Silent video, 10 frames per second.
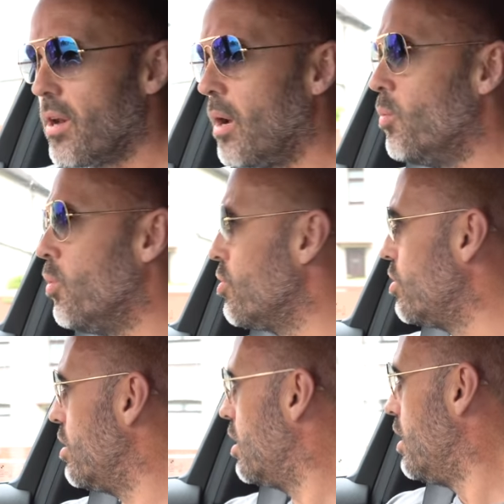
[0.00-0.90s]
but I
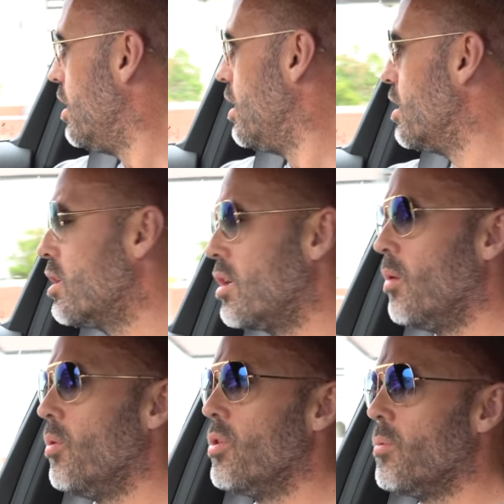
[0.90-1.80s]
wouldn't
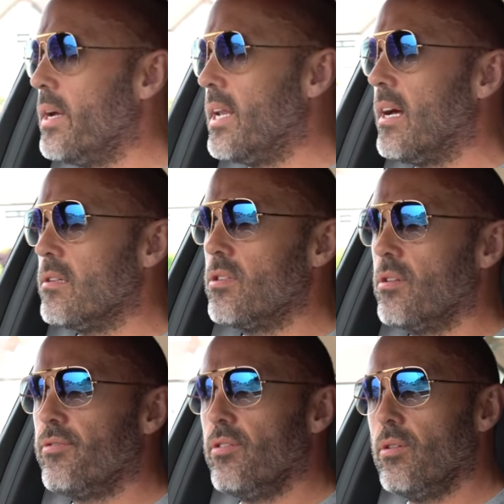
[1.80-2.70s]
go all the way down to
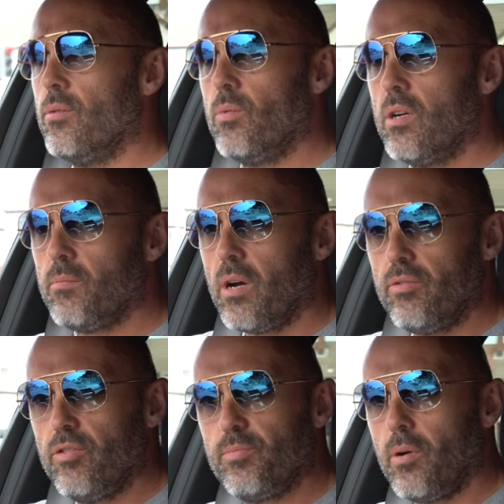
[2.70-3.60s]
the front with my
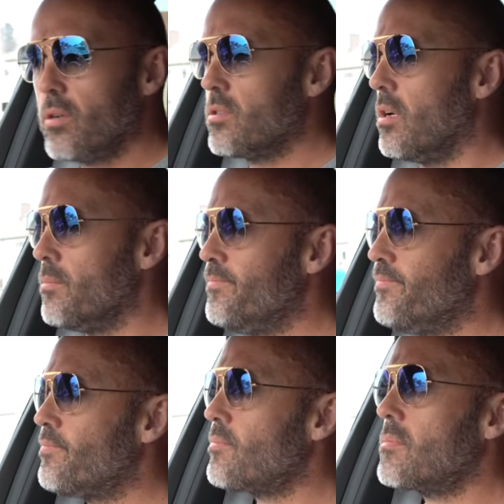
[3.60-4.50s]
roof box on
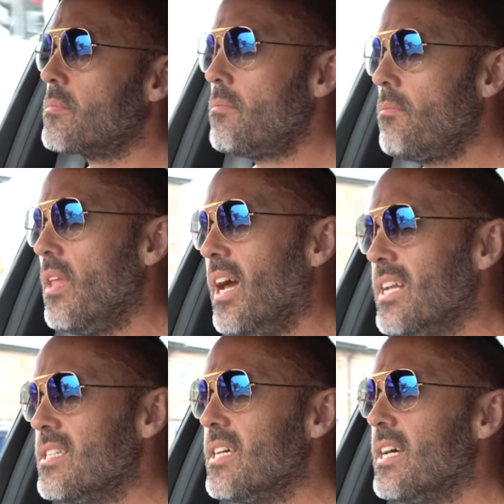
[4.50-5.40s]

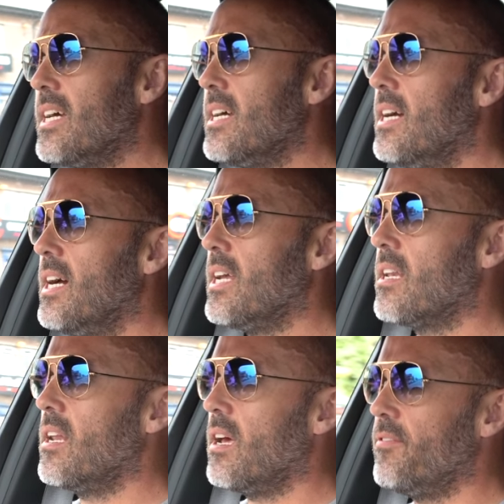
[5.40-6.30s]

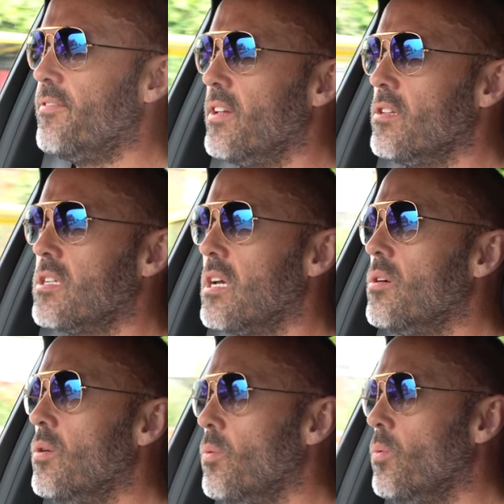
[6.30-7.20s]
and filter
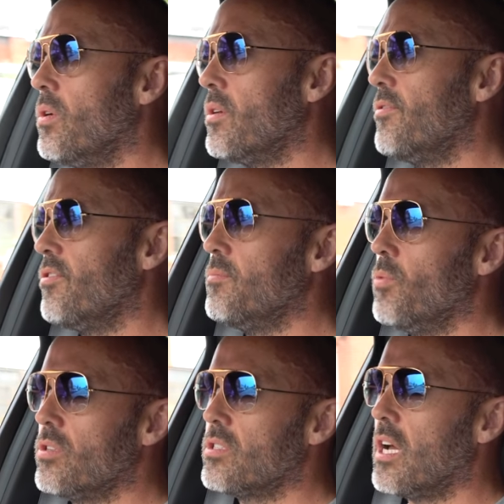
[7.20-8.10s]
one from
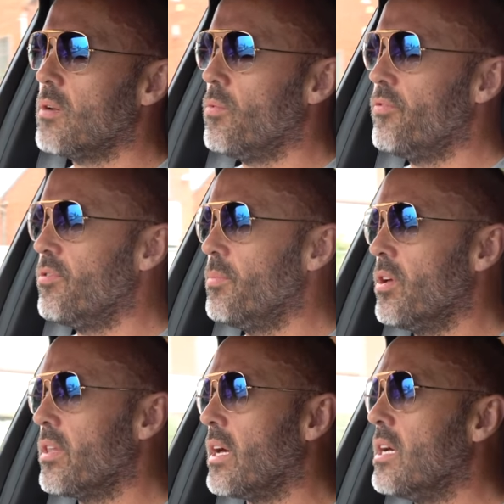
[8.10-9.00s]
one side and one from the
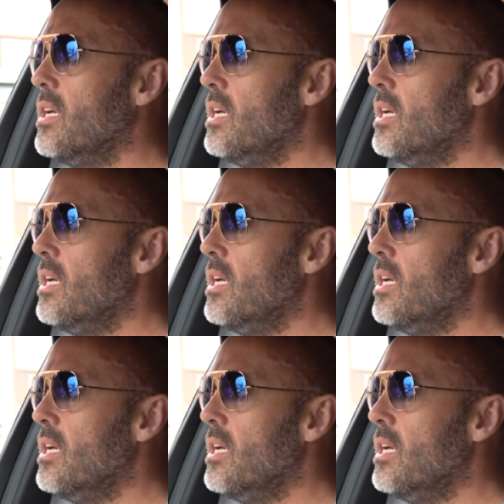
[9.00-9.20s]
other.